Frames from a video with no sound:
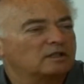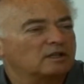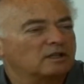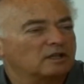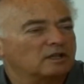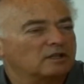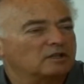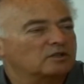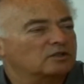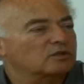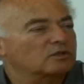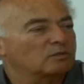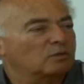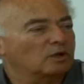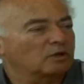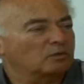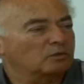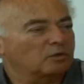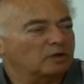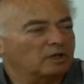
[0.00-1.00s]
is
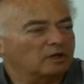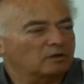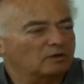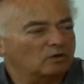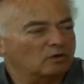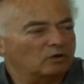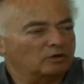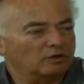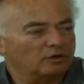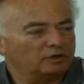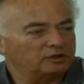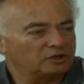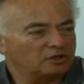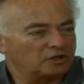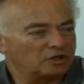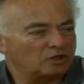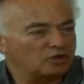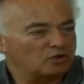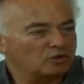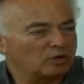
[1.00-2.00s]
what we call the
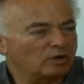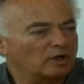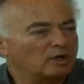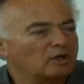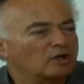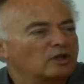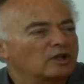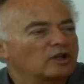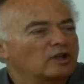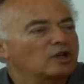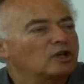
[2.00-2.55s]
residual,